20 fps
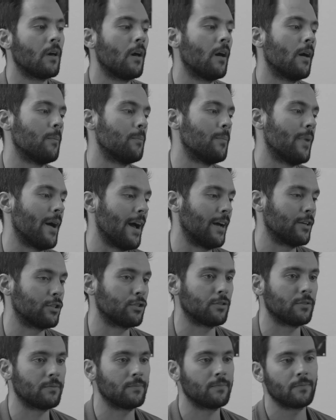and
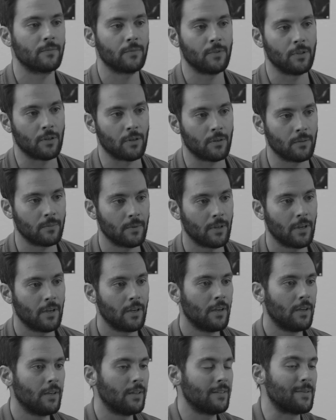passion.
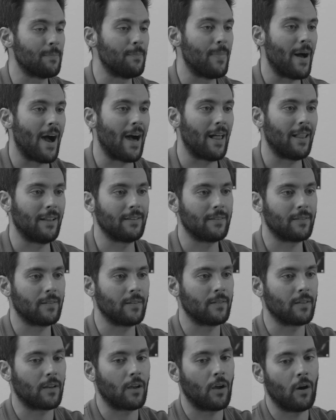It's a balance.
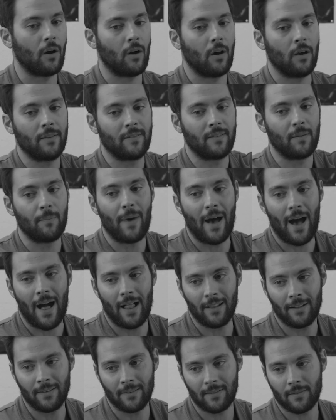It's a
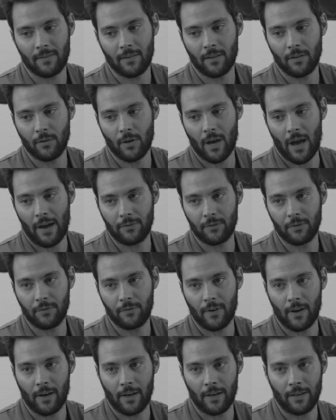balance that you have to
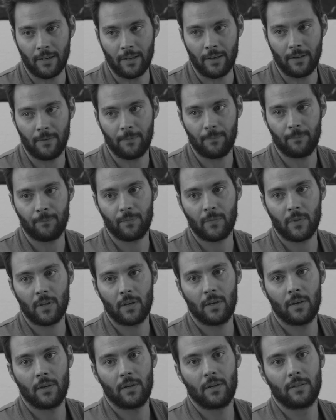find.
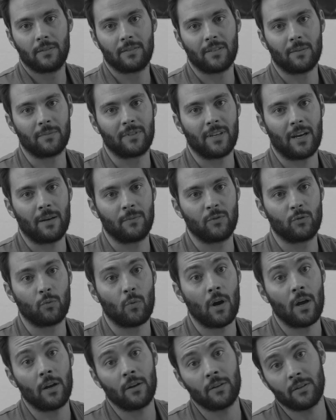Sometimes
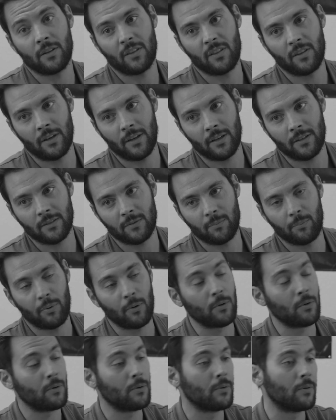one of the things
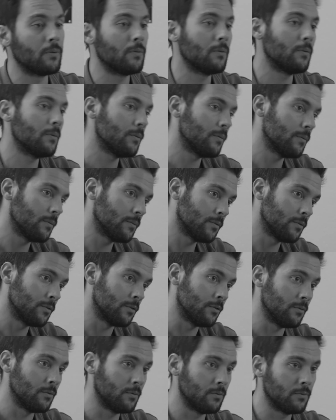pull
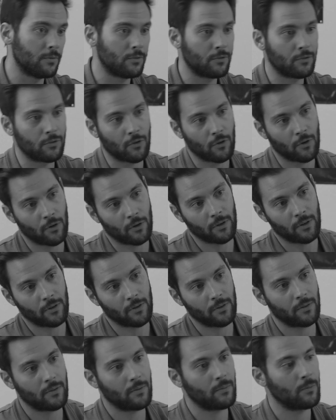too
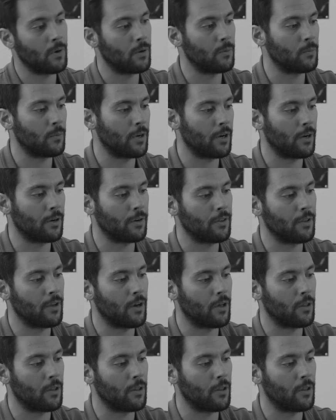strong one way or the